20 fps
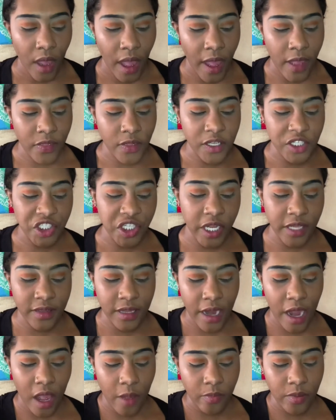and the shade
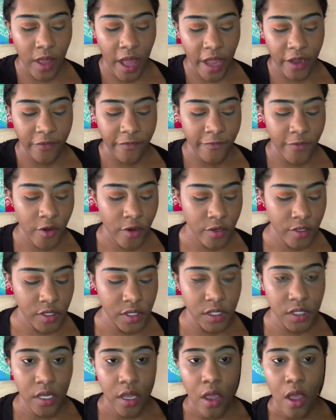that I applied
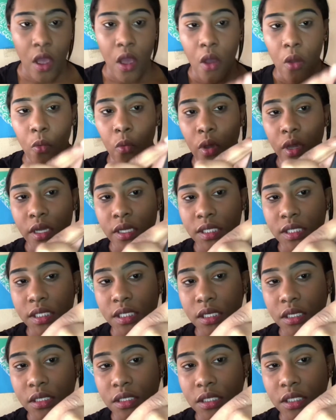first
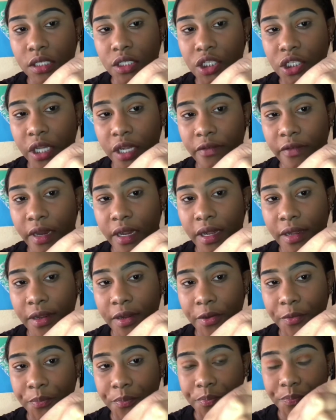was this shade right
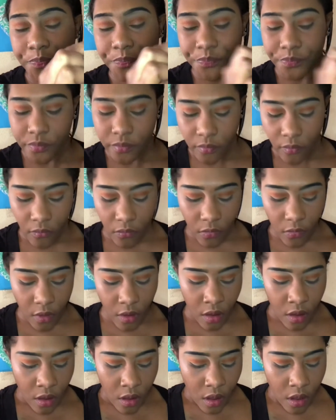here.
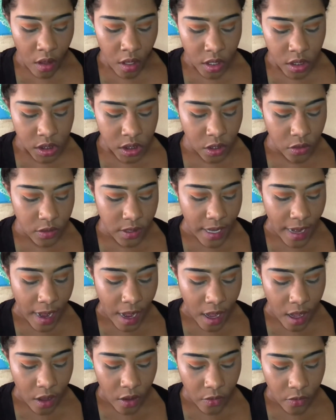So
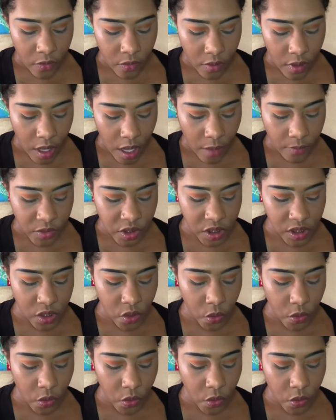now I'm just